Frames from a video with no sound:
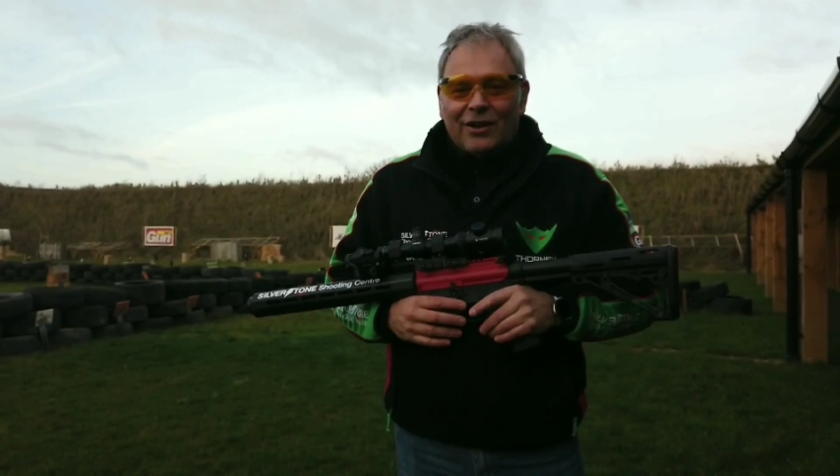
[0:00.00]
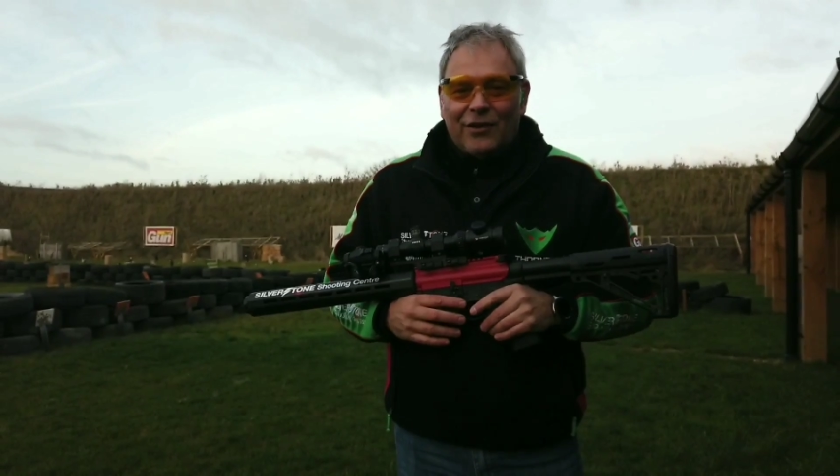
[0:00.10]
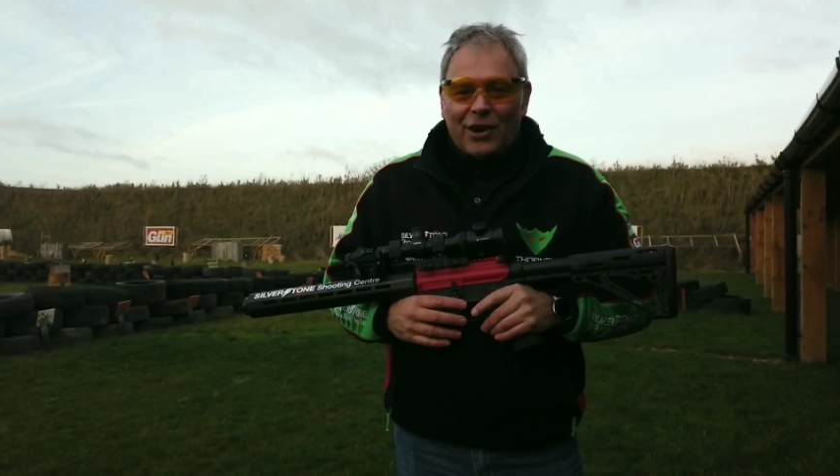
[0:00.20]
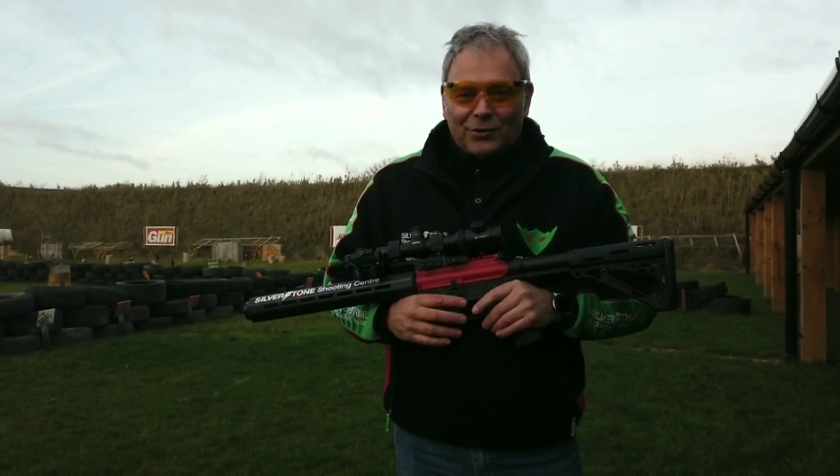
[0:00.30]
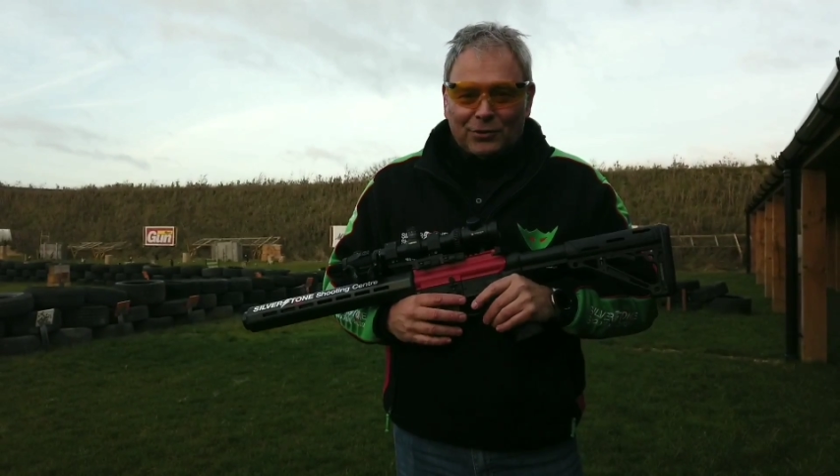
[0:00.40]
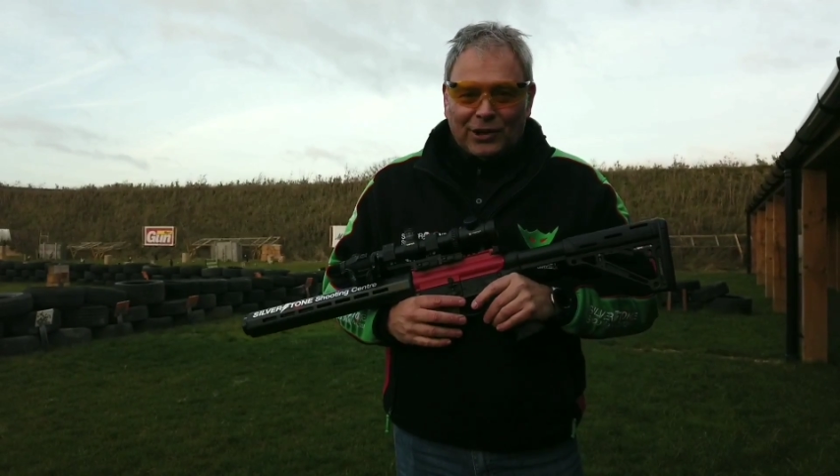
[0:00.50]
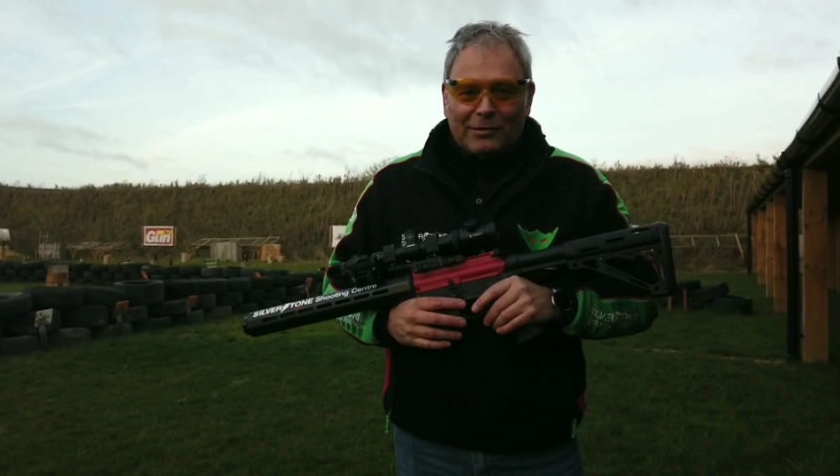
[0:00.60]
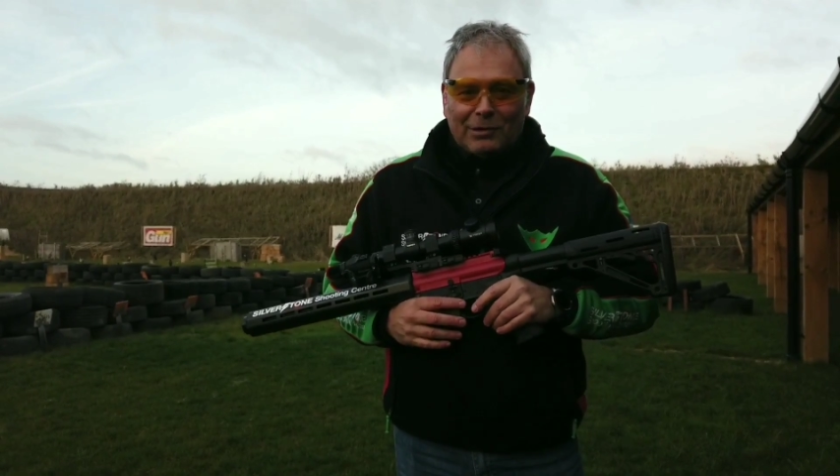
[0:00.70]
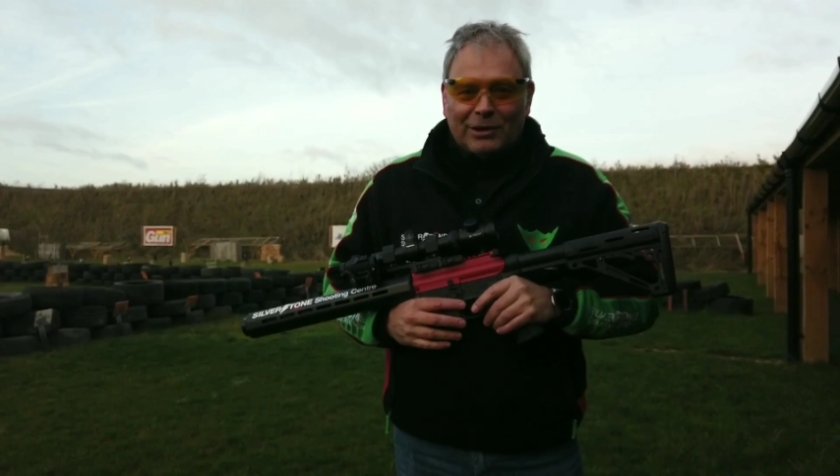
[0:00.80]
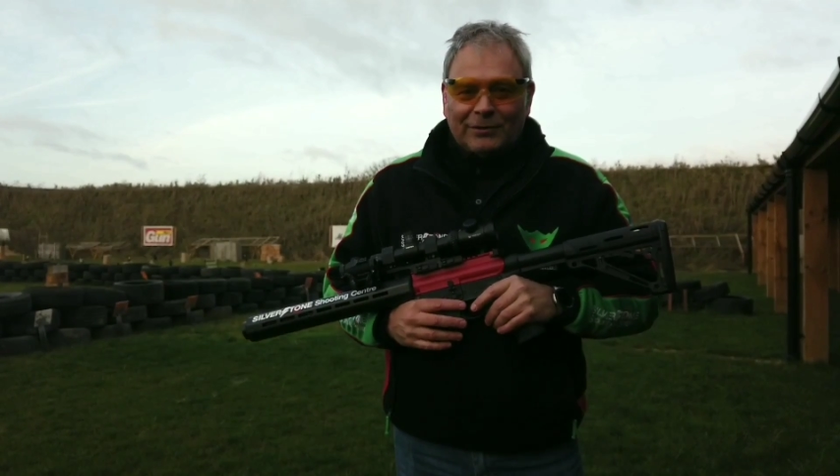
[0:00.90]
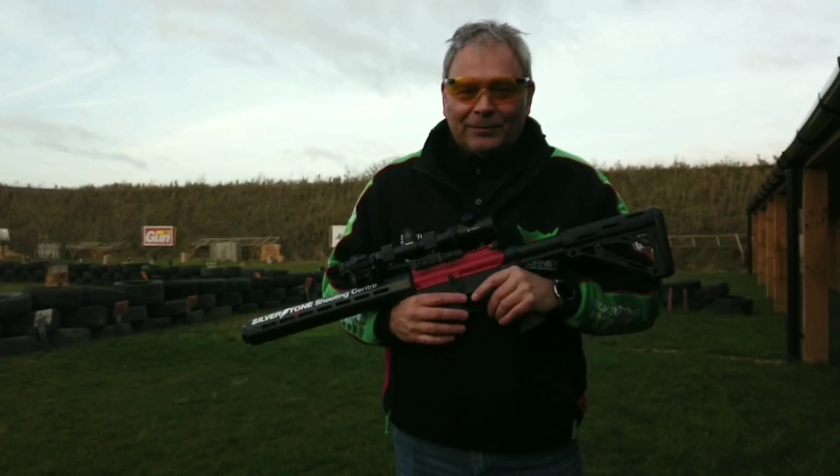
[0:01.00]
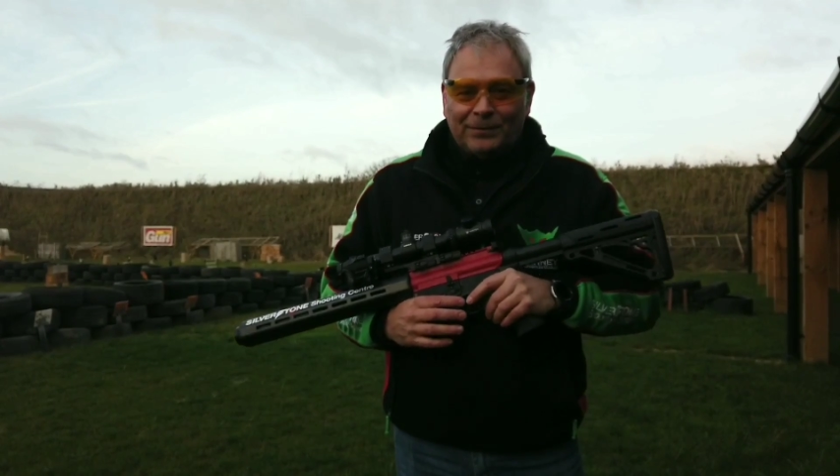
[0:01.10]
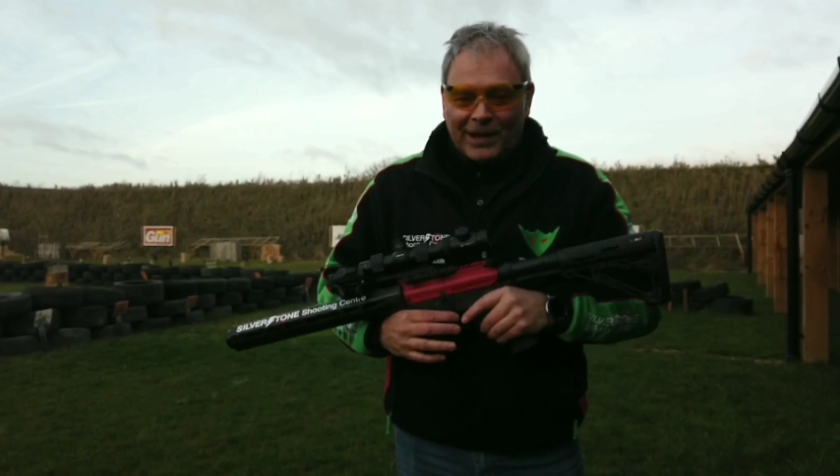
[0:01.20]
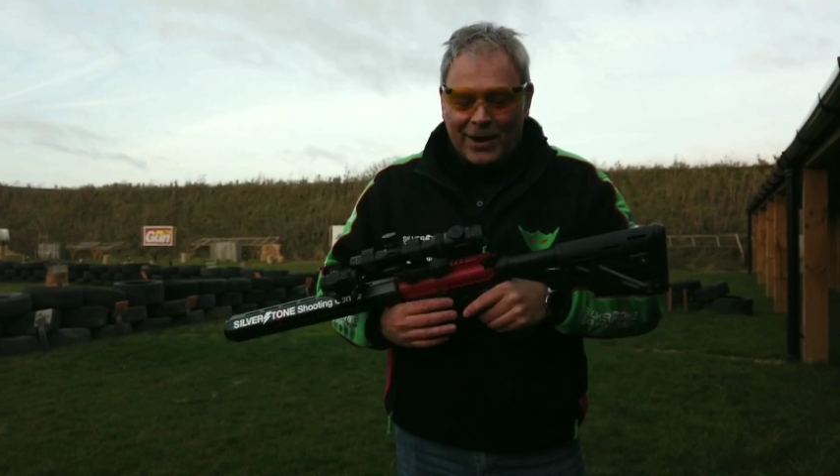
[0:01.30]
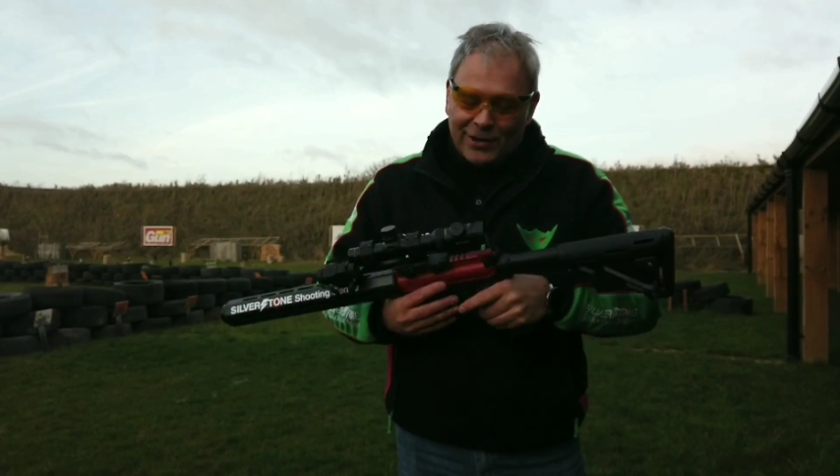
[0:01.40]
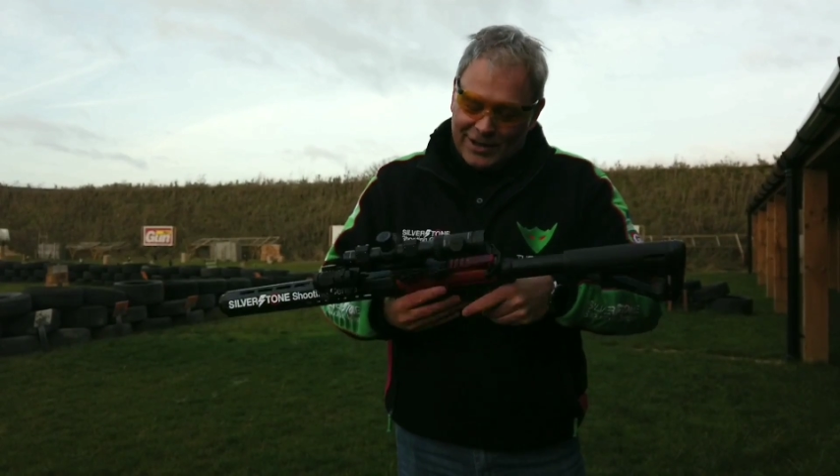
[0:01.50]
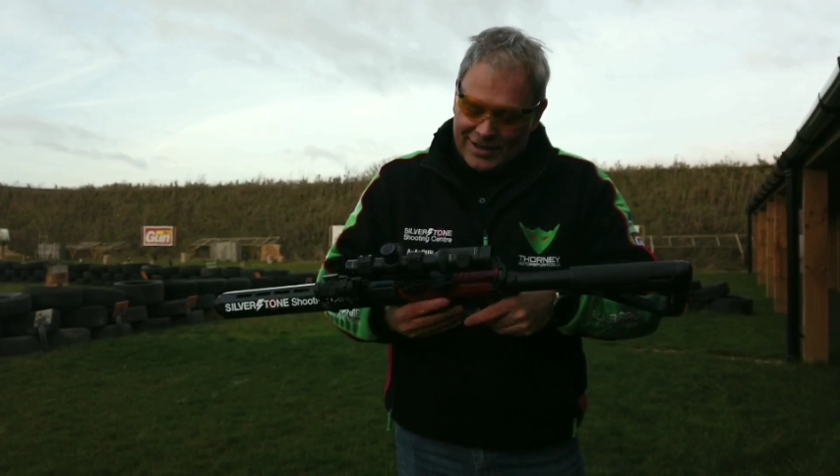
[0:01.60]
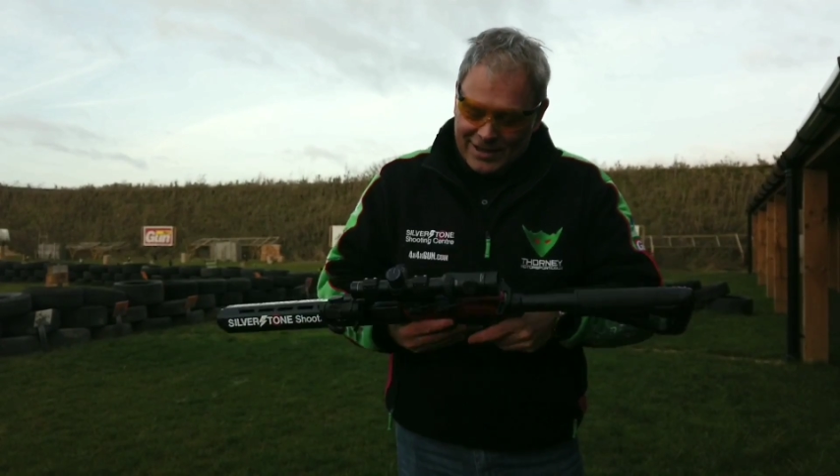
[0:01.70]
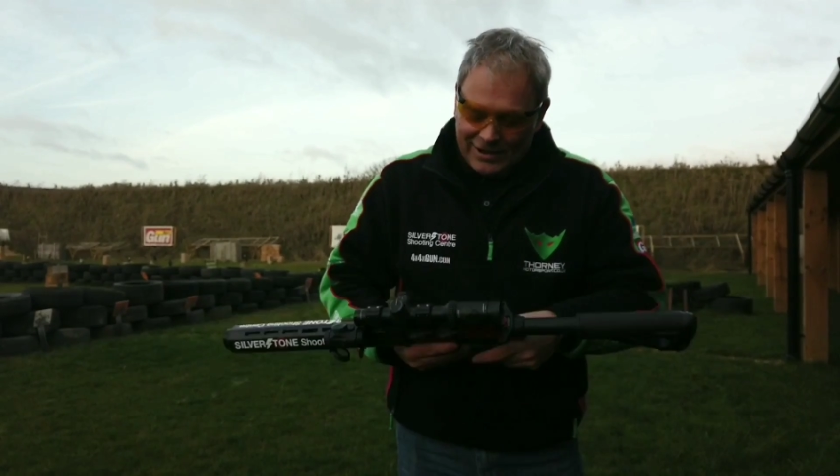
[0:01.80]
and fire's not chambered. Now,